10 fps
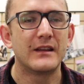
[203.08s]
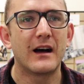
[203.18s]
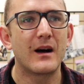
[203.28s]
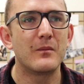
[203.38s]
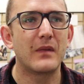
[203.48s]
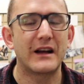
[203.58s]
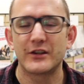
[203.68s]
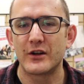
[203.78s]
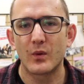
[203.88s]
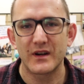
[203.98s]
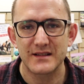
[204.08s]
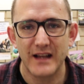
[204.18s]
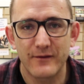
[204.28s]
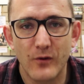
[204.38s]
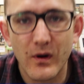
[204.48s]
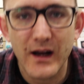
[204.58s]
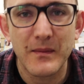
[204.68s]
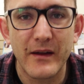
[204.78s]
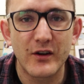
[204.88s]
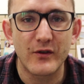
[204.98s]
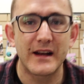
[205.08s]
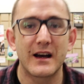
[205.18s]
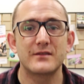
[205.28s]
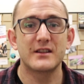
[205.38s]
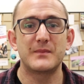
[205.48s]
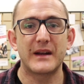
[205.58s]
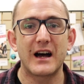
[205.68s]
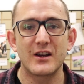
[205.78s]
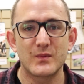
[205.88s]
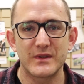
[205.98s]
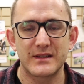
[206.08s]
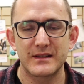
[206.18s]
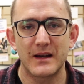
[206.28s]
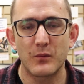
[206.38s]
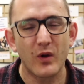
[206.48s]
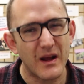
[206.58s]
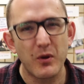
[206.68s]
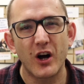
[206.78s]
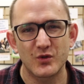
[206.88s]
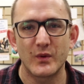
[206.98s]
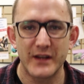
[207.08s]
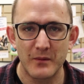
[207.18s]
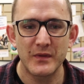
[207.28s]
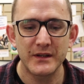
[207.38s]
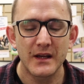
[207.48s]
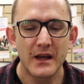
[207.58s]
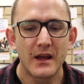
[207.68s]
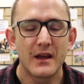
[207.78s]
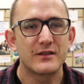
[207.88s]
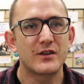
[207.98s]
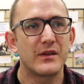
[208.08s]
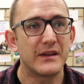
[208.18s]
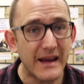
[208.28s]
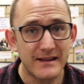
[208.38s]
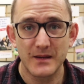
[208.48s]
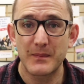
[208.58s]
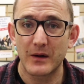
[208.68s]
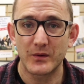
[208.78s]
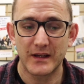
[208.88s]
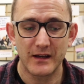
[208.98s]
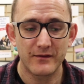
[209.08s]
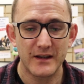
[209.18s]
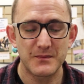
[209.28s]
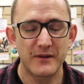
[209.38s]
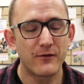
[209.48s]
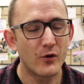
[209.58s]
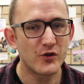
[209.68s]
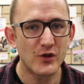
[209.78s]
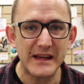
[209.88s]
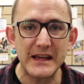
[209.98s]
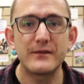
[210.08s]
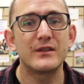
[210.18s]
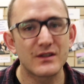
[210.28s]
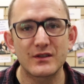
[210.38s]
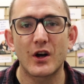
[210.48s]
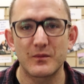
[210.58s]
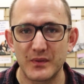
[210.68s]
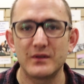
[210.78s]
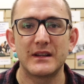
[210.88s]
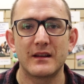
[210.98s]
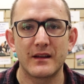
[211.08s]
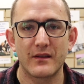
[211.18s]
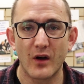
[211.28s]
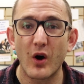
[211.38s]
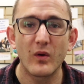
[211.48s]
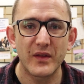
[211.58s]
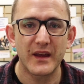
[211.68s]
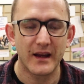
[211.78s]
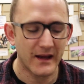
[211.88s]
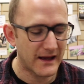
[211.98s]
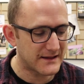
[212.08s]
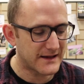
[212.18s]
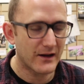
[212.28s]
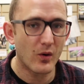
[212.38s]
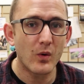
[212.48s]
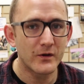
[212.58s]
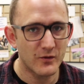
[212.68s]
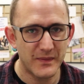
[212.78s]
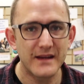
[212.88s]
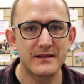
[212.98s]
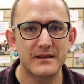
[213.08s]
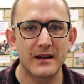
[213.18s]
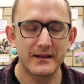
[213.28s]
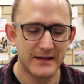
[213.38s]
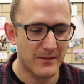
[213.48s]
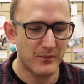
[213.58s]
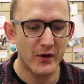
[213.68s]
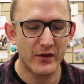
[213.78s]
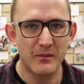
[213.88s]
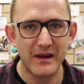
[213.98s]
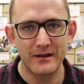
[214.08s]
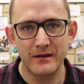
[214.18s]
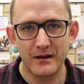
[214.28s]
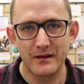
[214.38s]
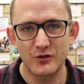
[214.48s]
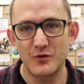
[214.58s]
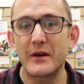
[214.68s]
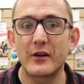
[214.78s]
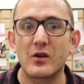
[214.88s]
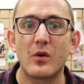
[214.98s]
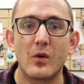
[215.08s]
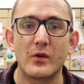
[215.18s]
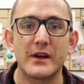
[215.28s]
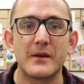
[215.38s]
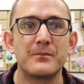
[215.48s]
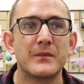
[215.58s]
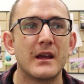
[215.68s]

Now, I don't know what it's like for other greenhouses, but ours was, all our parts were numbered. So the next tip I would give is, before you even start building the whole thing, is get all your pieces out and put them in numerical order.